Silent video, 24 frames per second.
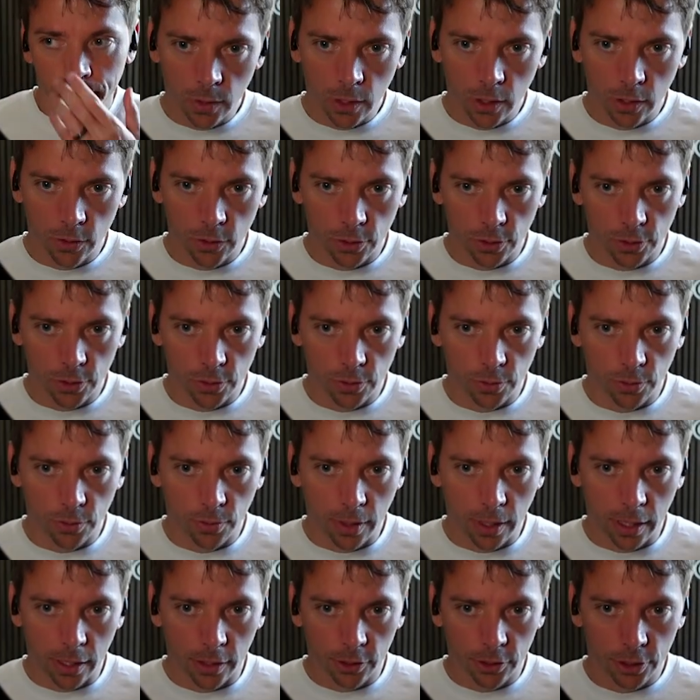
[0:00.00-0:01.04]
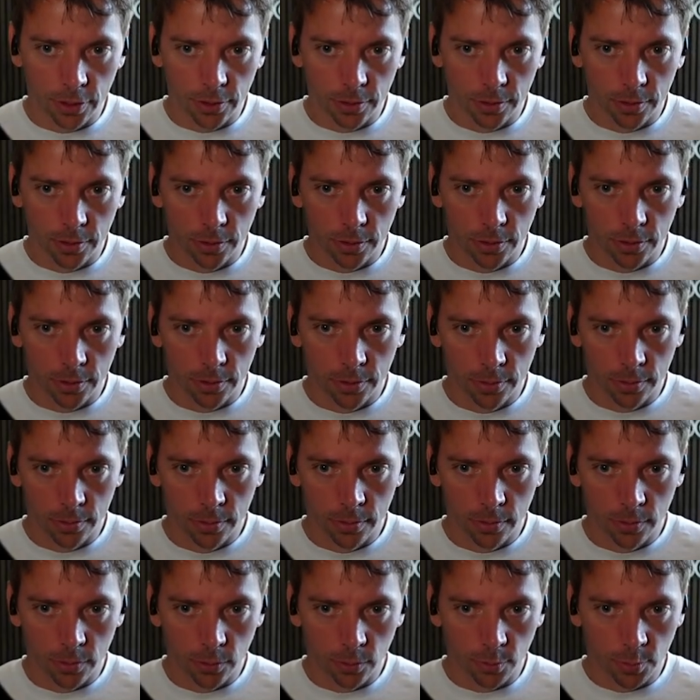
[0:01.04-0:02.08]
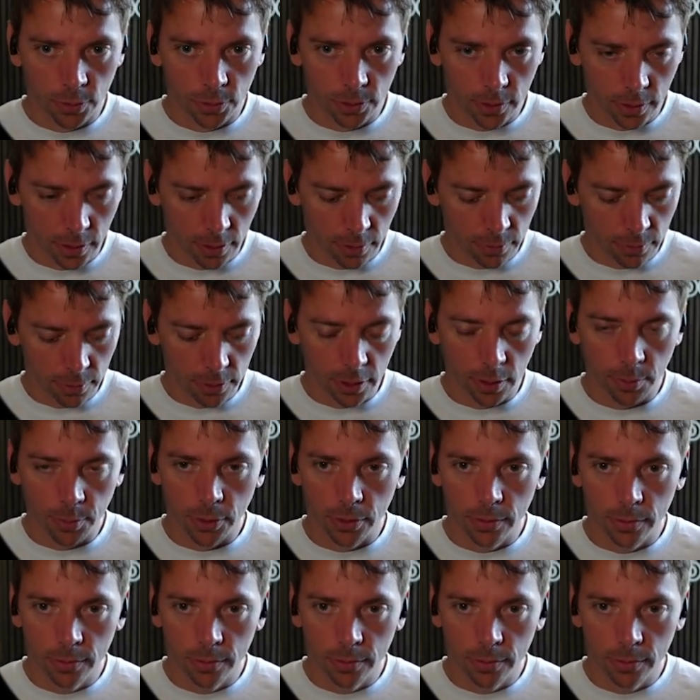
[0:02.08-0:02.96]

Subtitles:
Let's just do actions. Oops, I have a typo.